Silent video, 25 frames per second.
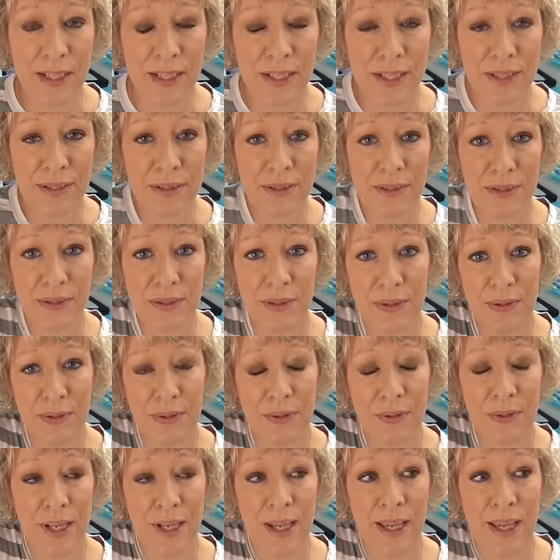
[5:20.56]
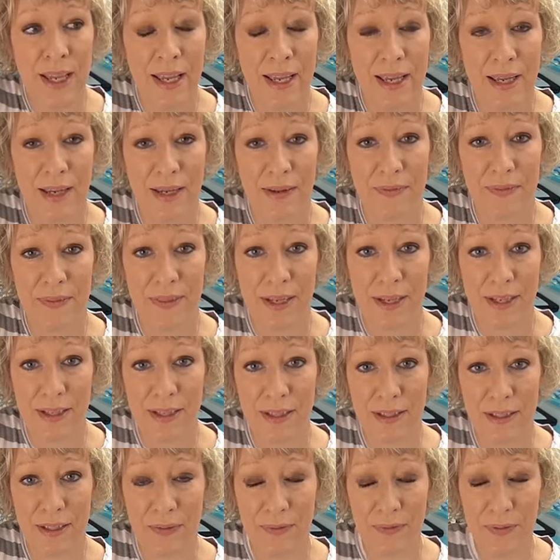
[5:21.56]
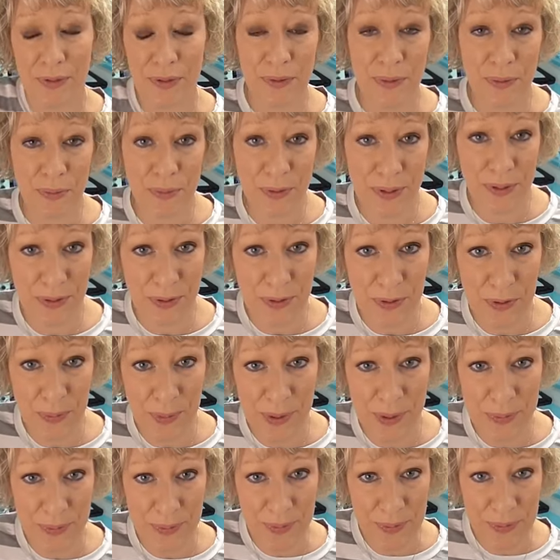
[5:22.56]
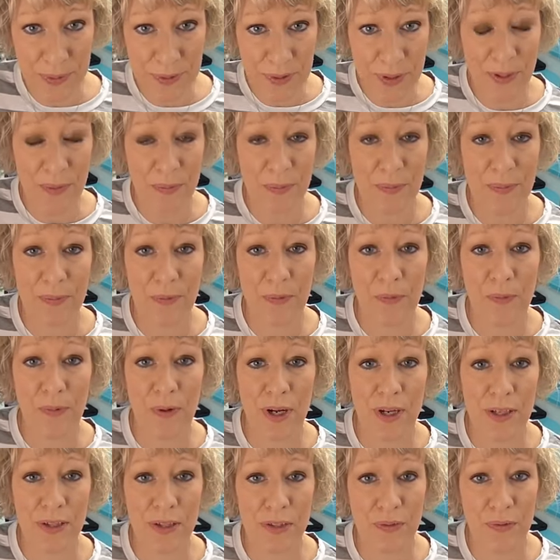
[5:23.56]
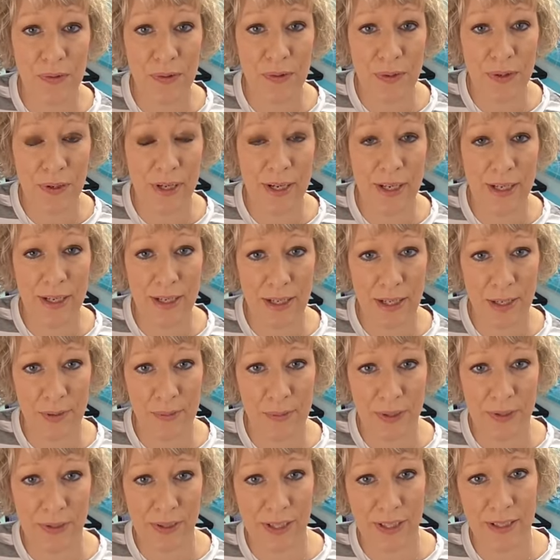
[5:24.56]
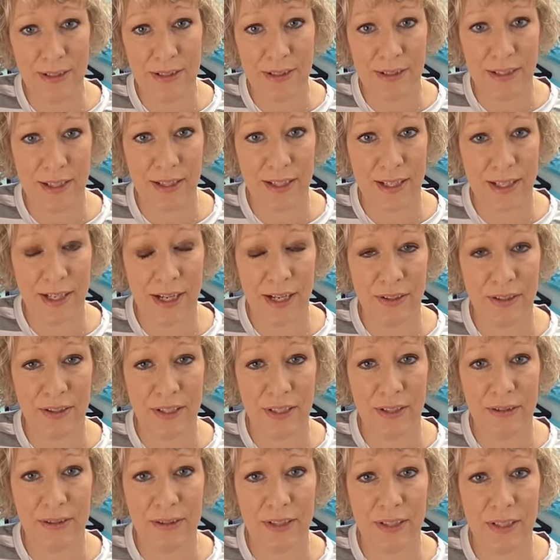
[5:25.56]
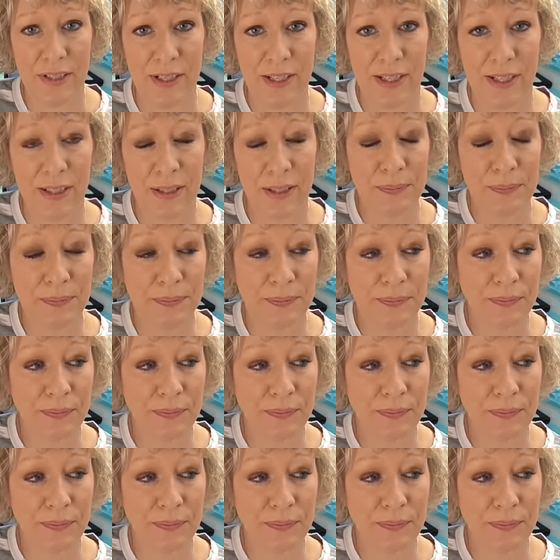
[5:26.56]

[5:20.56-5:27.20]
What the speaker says: And so if you are one of those people, watch for an email. I'm going to send that out later today.